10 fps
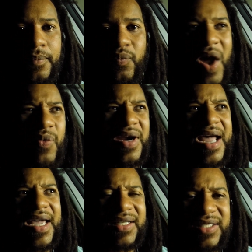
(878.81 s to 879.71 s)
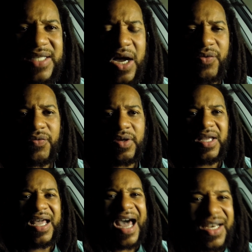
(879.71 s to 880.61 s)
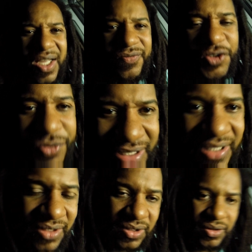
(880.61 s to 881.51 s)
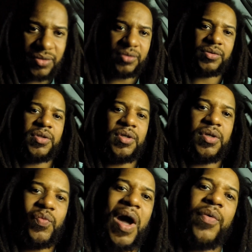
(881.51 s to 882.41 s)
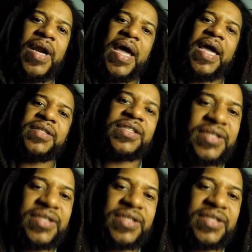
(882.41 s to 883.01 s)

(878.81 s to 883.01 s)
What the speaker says: Why would I hate the South? I love trees. Why would I hate the